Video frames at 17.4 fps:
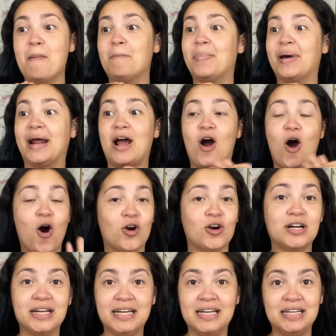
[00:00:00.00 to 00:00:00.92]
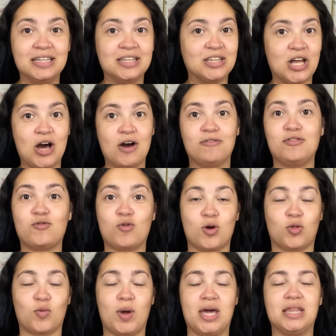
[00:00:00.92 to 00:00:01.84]
but I already loved
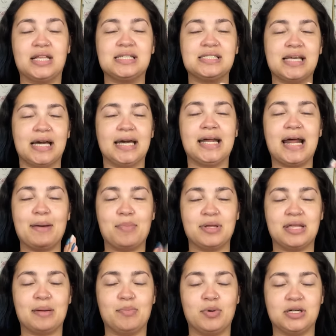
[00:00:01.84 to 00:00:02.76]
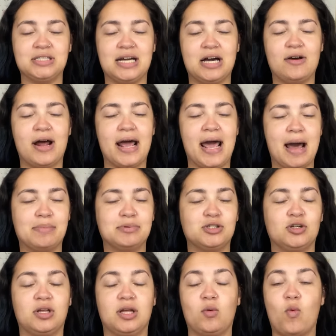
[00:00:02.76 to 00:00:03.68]
Fourth Wing. The second I put that book down, I
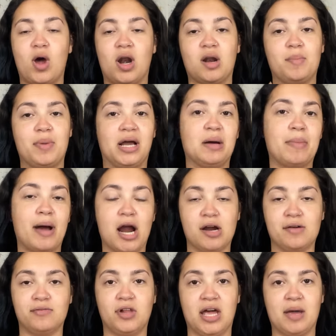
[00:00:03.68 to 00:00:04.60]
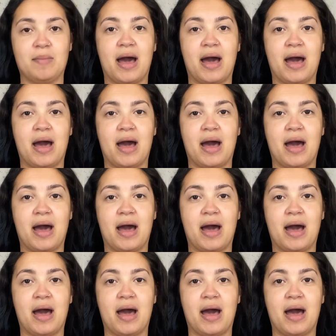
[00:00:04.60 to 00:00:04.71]
absolutely wanted to pick up Iron Flame.